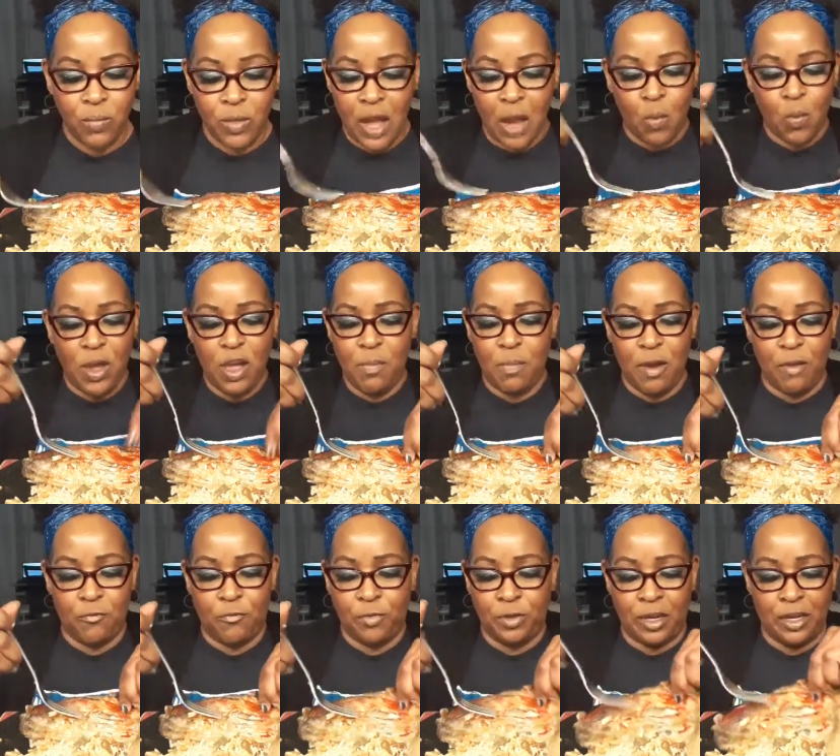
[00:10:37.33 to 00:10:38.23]
And we've
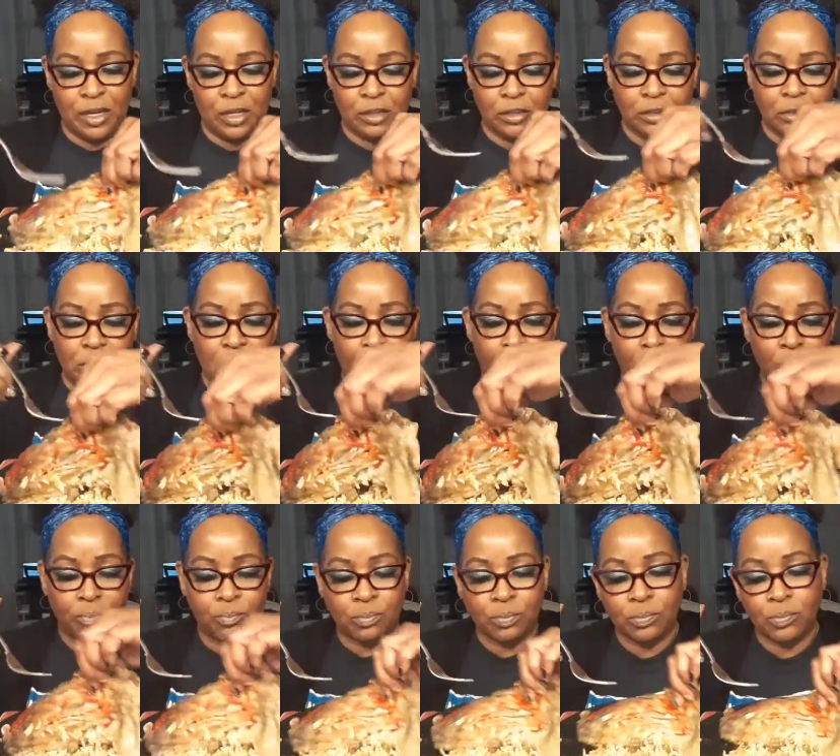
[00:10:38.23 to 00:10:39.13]
been friends
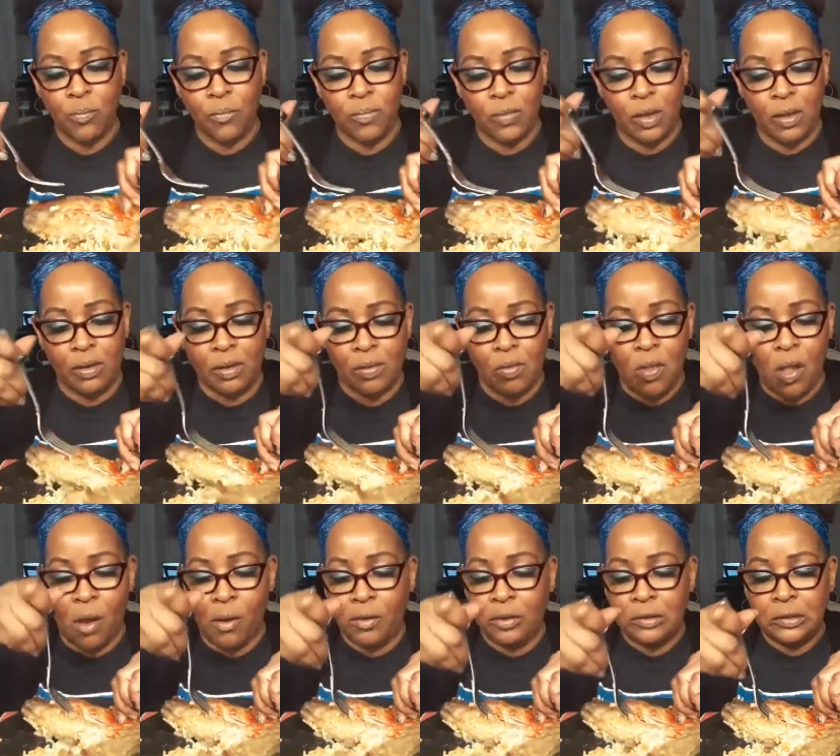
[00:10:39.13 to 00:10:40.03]
mm-hmm,
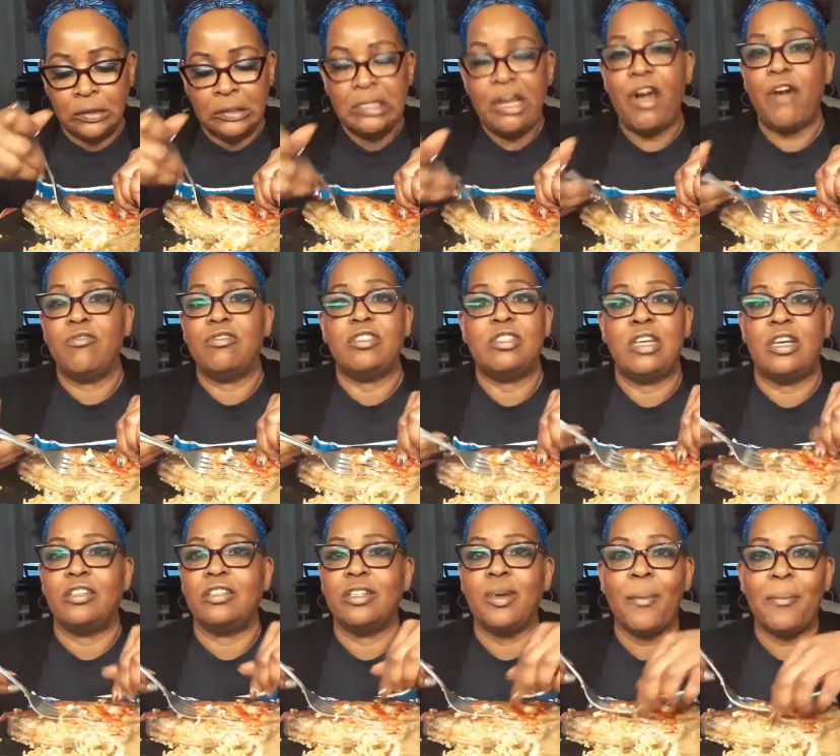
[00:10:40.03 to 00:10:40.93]
ever
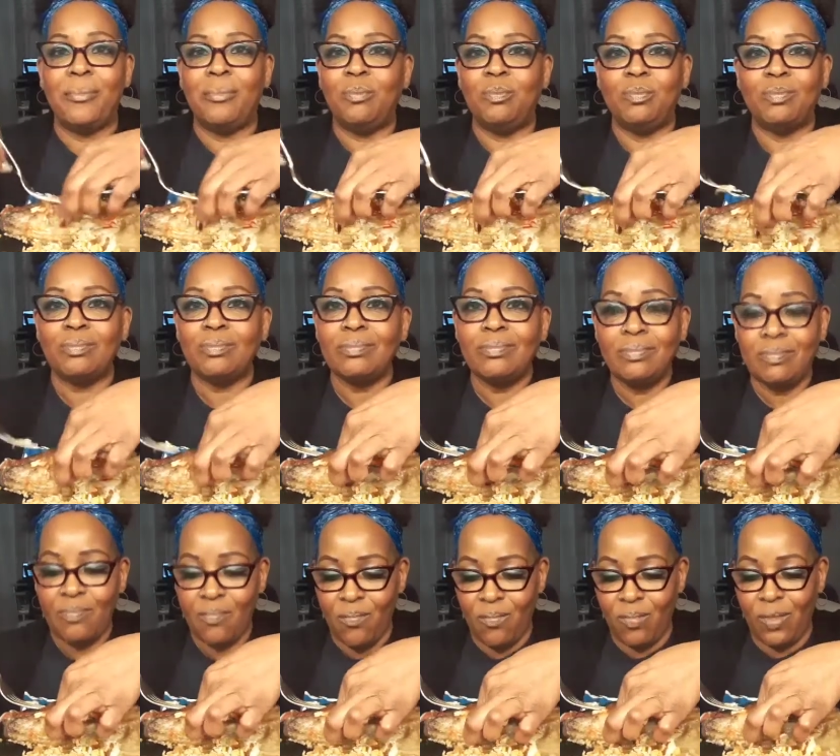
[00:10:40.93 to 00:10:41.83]
since.
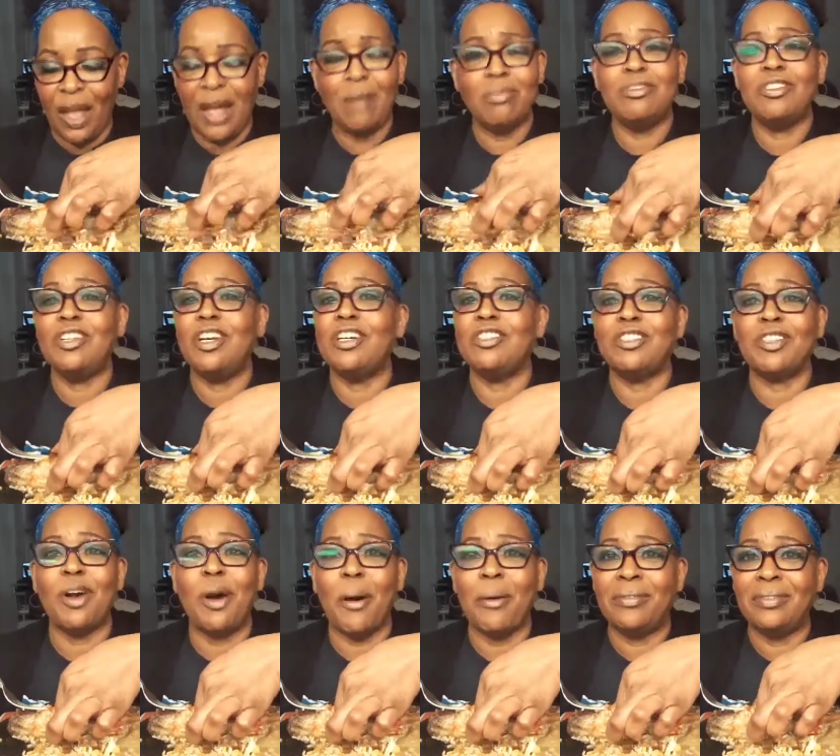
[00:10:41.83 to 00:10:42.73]
That was years
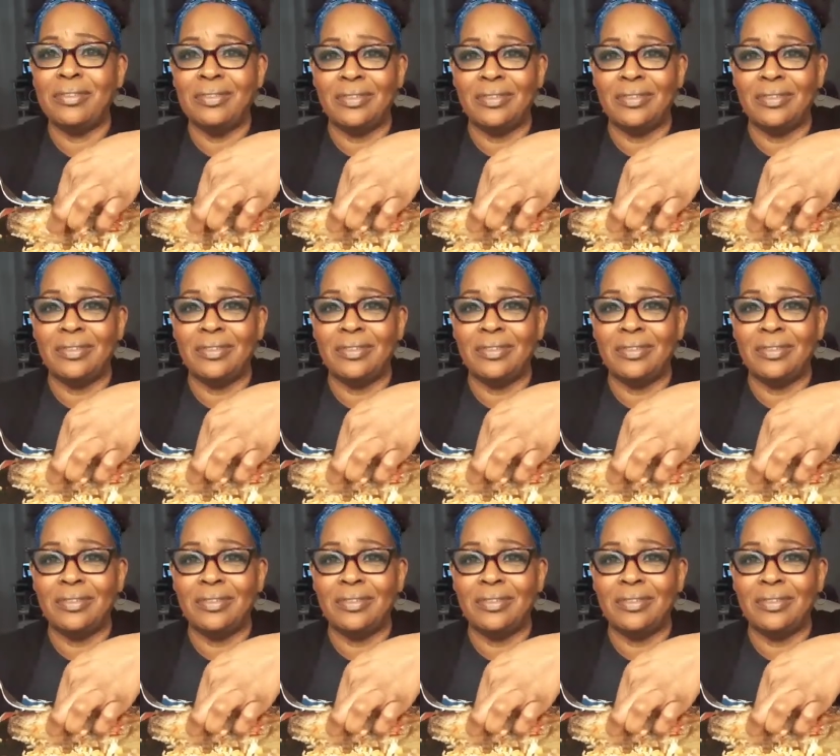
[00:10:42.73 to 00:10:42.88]
ago.